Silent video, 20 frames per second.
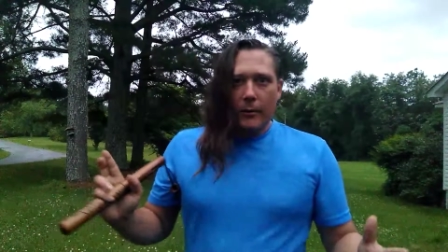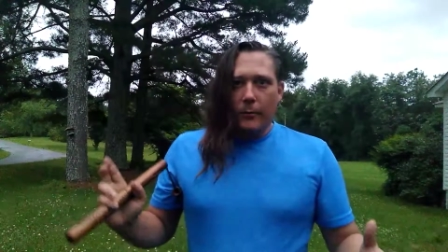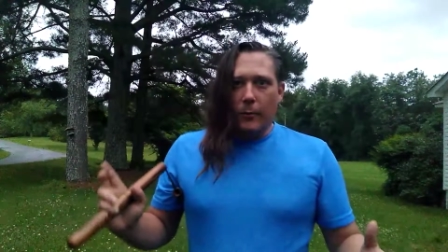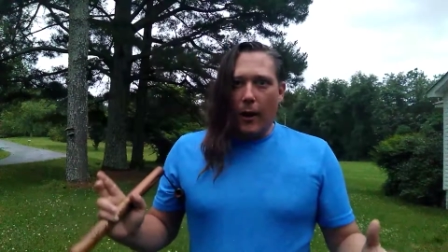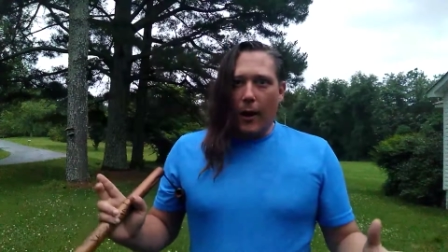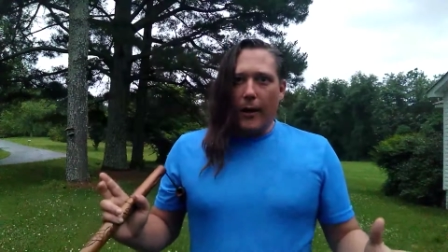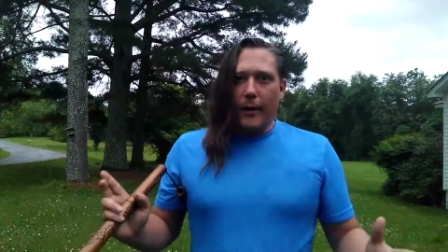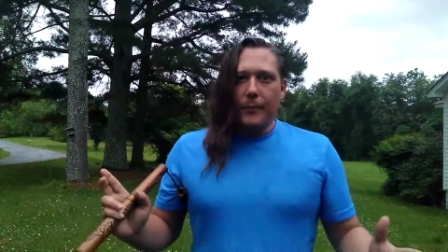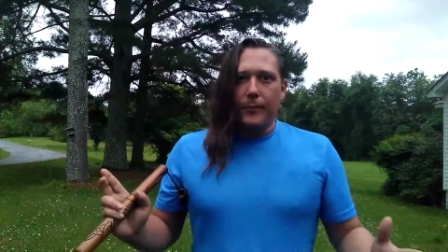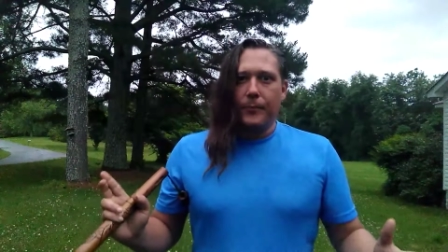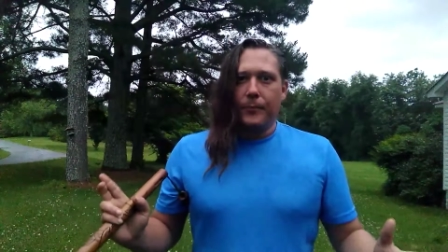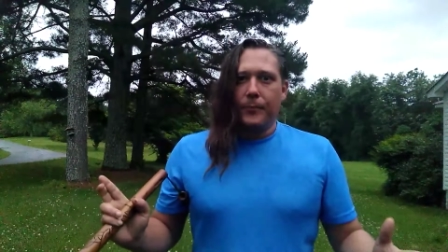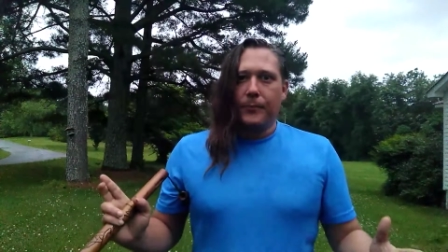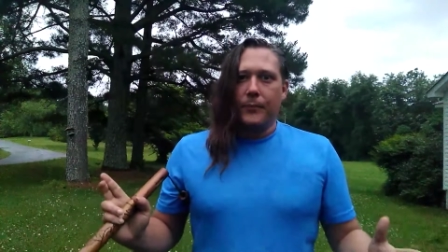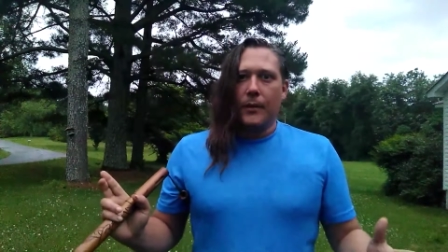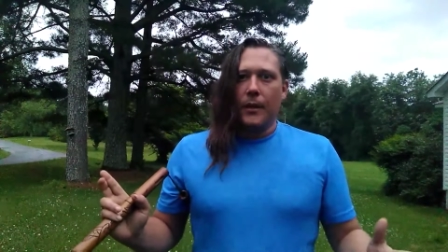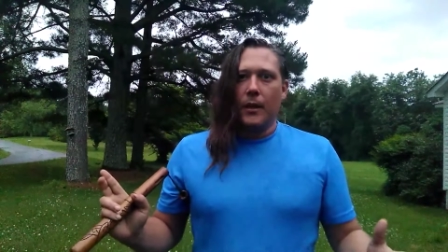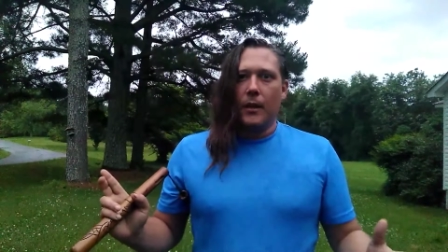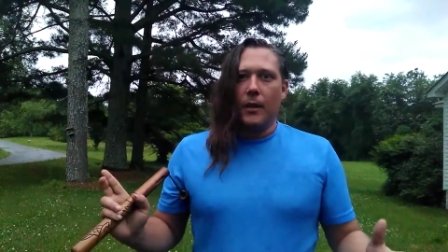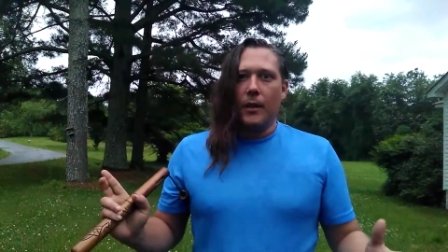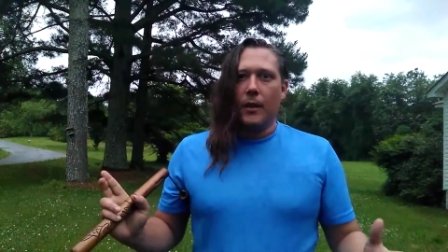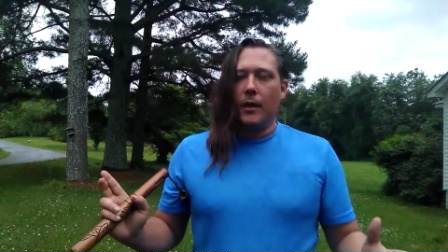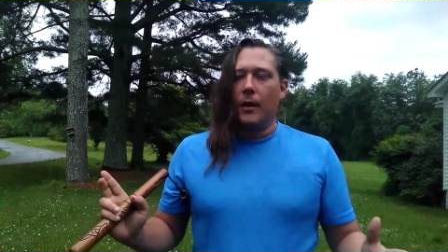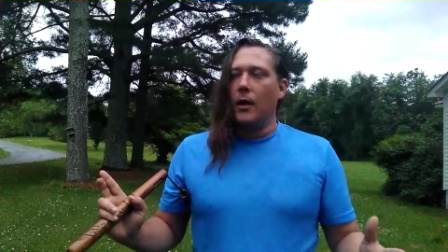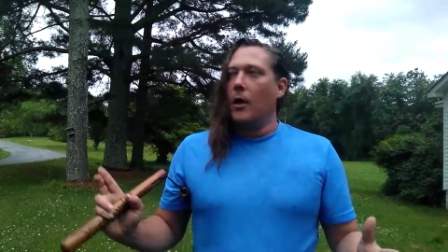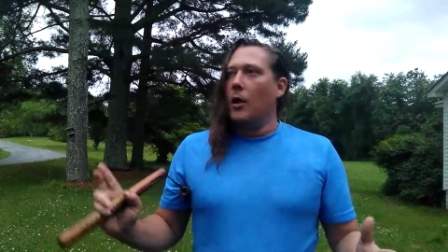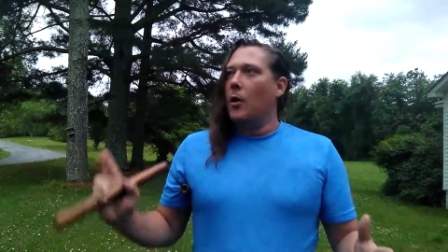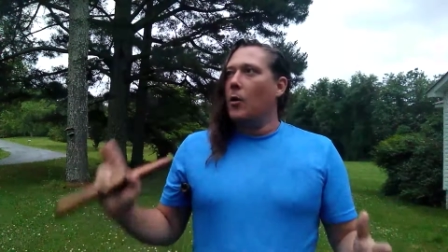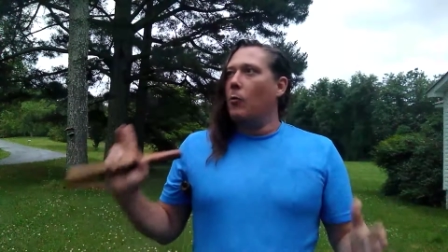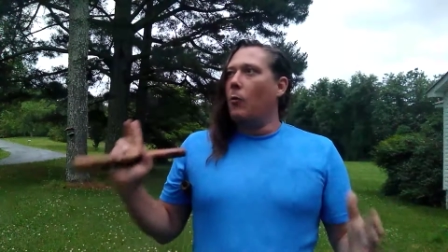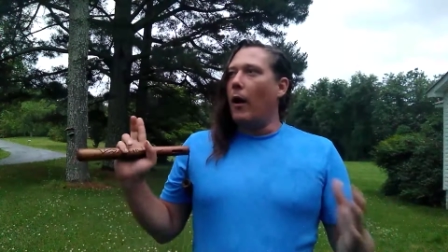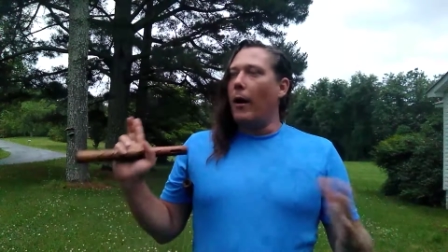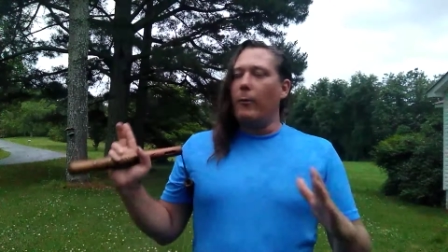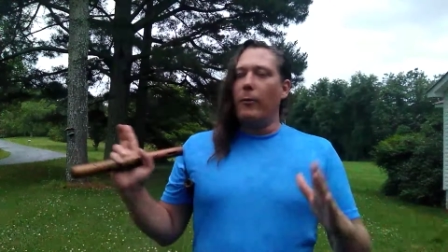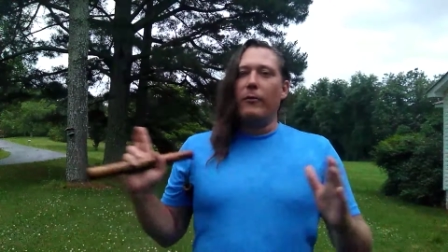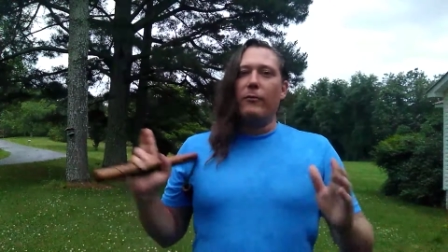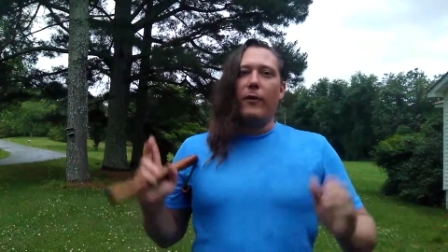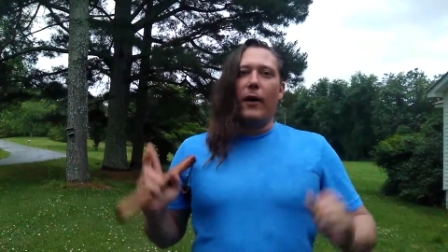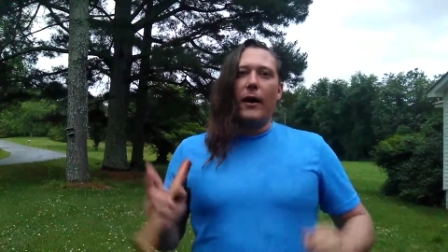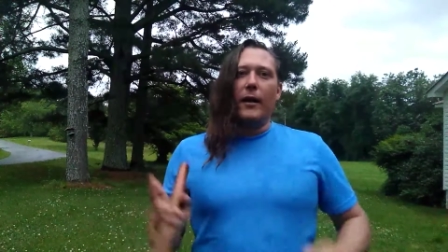Right? Why
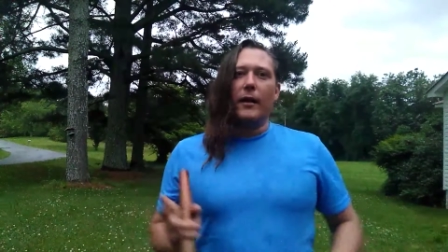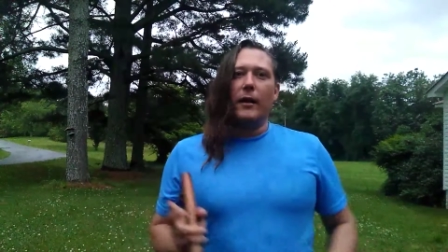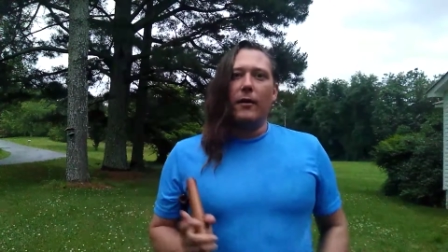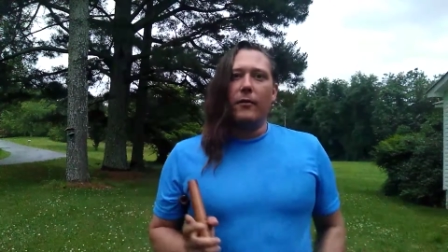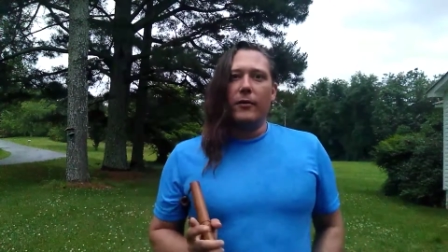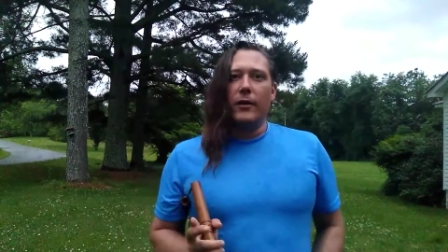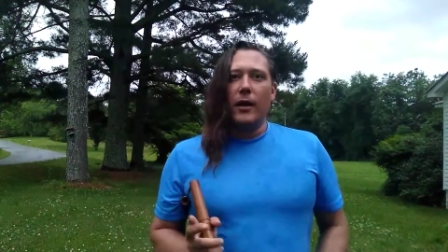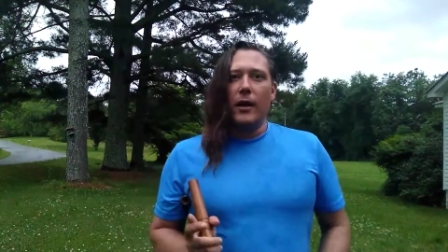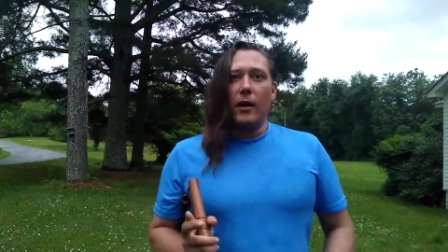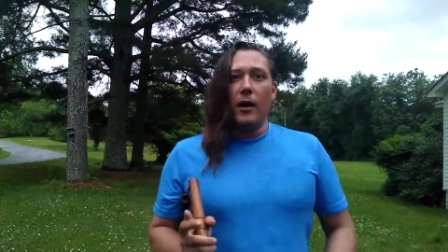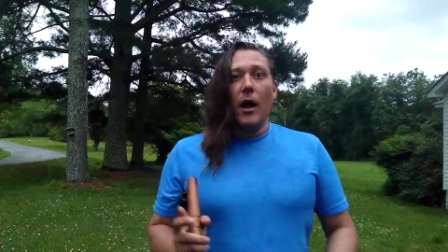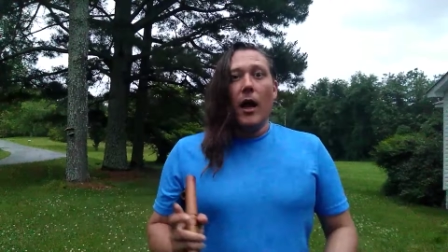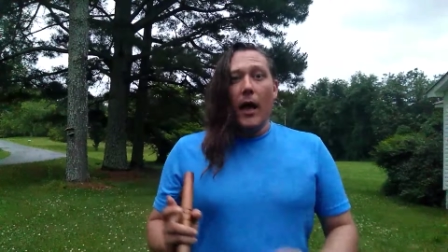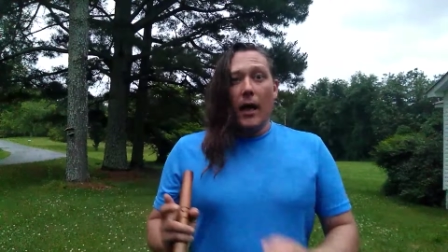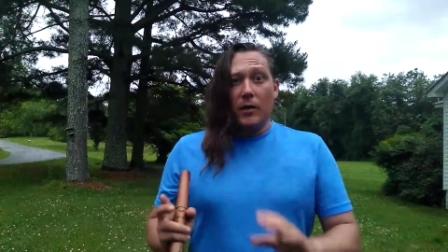we're fighting over there?